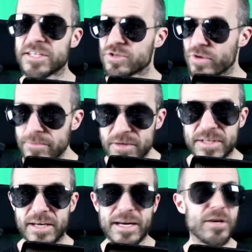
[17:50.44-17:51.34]

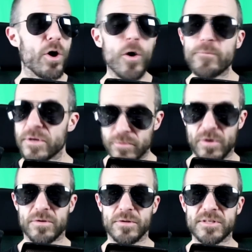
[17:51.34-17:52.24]
Distributing an open
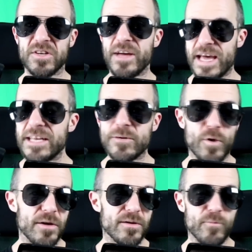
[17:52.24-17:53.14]
model to
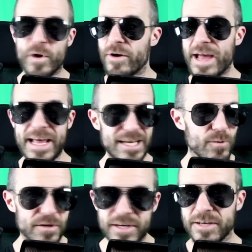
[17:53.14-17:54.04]
anyone where
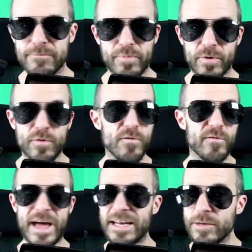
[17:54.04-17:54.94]
anyone can improve,
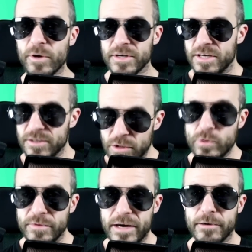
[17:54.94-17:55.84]
anyone can
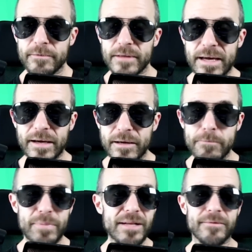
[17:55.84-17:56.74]
do their thing,
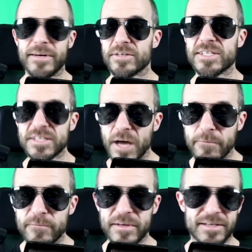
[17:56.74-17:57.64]
build their
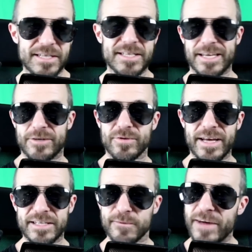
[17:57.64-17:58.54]
stuff in a
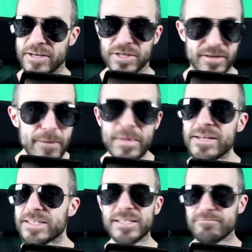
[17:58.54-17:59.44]
decentralized fashion,
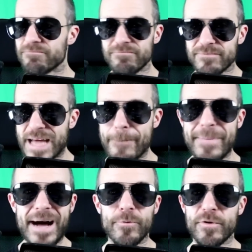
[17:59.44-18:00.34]
means that
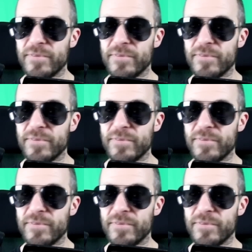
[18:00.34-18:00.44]
power